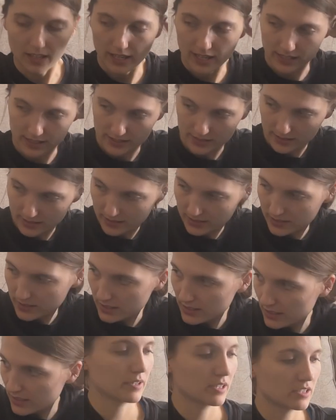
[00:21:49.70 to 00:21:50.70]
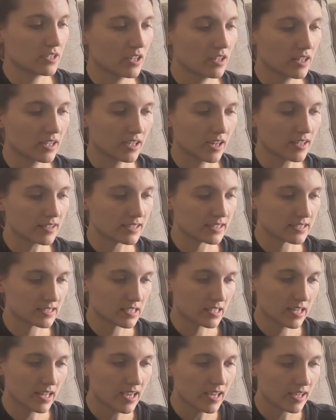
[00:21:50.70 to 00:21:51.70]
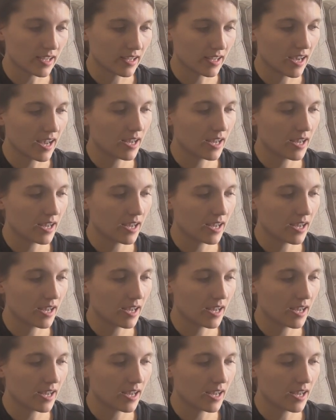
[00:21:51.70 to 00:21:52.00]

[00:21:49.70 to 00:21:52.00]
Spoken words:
And until I got these today,